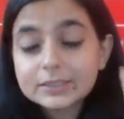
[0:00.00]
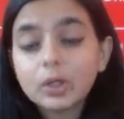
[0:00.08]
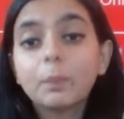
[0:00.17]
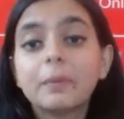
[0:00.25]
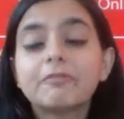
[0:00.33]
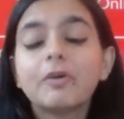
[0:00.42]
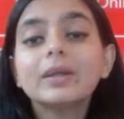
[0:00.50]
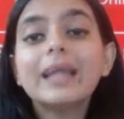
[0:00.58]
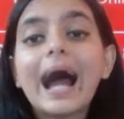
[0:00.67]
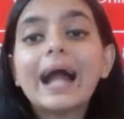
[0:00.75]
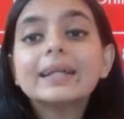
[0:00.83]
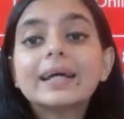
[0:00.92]
So before
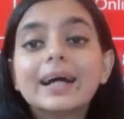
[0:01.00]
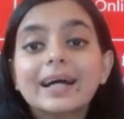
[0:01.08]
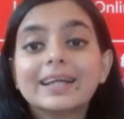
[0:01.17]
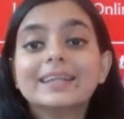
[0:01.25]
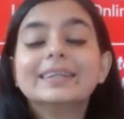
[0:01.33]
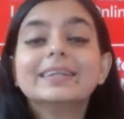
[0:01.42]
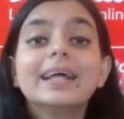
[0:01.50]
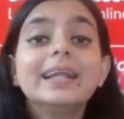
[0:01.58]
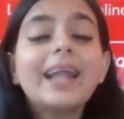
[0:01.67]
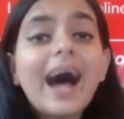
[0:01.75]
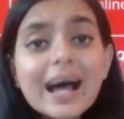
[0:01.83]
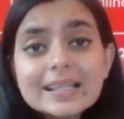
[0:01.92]
that, the
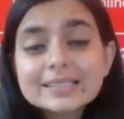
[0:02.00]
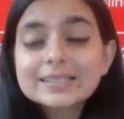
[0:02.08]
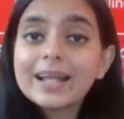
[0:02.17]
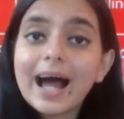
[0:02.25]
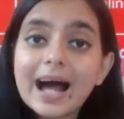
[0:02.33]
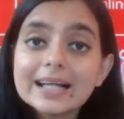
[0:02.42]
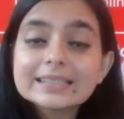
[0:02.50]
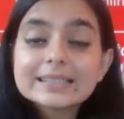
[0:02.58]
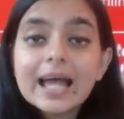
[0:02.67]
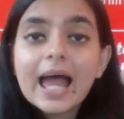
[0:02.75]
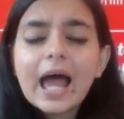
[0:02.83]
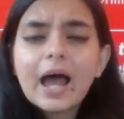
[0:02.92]
last class,
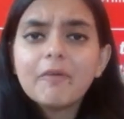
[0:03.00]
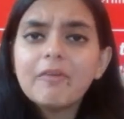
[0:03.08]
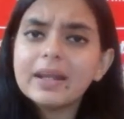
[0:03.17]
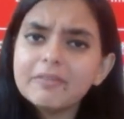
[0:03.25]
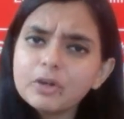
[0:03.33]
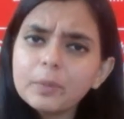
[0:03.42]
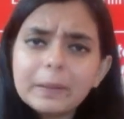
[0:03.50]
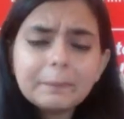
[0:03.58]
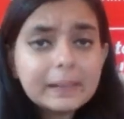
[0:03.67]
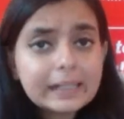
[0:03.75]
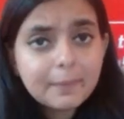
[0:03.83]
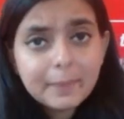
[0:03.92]
very few
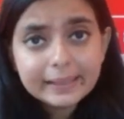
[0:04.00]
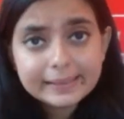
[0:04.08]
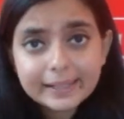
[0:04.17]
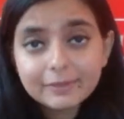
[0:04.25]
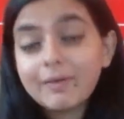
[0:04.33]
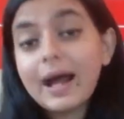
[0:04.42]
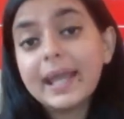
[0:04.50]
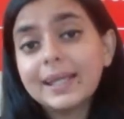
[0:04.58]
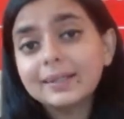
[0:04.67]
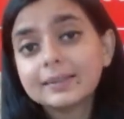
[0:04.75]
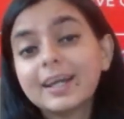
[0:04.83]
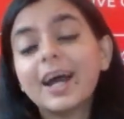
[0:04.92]
people commented. Why?
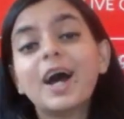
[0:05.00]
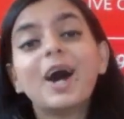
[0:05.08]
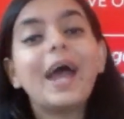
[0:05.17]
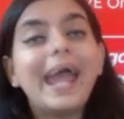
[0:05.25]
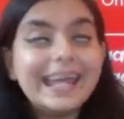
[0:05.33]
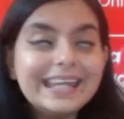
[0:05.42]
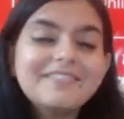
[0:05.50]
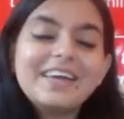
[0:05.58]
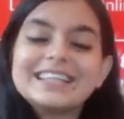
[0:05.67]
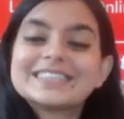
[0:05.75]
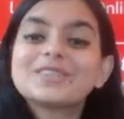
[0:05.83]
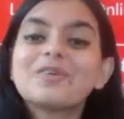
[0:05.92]

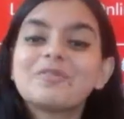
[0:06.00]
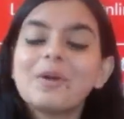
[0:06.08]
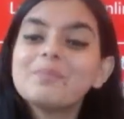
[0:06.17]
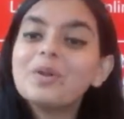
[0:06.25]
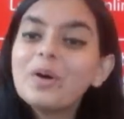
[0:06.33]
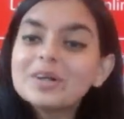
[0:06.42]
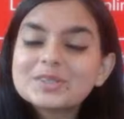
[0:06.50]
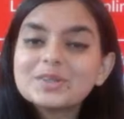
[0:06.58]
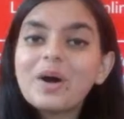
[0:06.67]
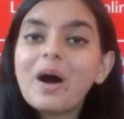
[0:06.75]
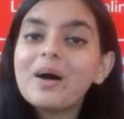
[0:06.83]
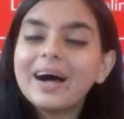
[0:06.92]
Anyways, so from those
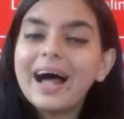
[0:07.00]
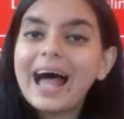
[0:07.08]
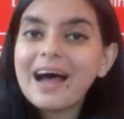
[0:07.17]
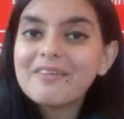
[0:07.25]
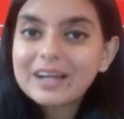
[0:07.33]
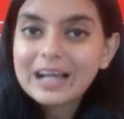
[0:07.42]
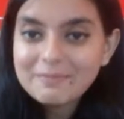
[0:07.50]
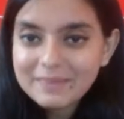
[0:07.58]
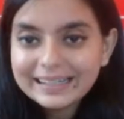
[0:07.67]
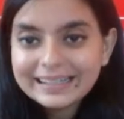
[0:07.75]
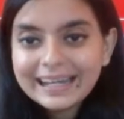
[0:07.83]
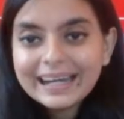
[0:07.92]
who have
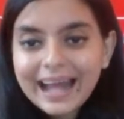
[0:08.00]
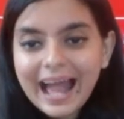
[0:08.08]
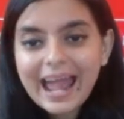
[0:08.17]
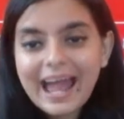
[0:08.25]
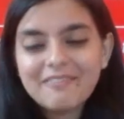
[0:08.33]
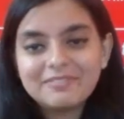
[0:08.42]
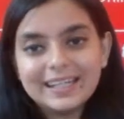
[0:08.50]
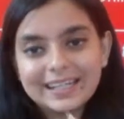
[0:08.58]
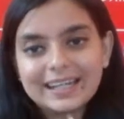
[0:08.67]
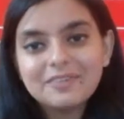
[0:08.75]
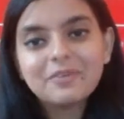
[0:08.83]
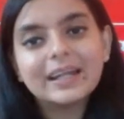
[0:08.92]
commented, I have
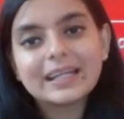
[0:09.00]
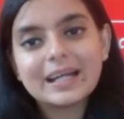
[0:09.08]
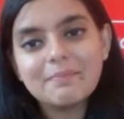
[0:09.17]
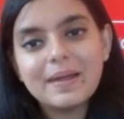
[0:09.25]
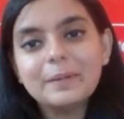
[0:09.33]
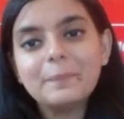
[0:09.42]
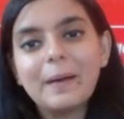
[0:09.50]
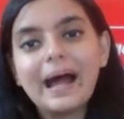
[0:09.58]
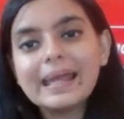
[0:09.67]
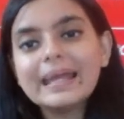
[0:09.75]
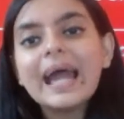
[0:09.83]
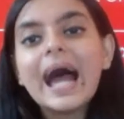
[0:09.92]
taken one comment by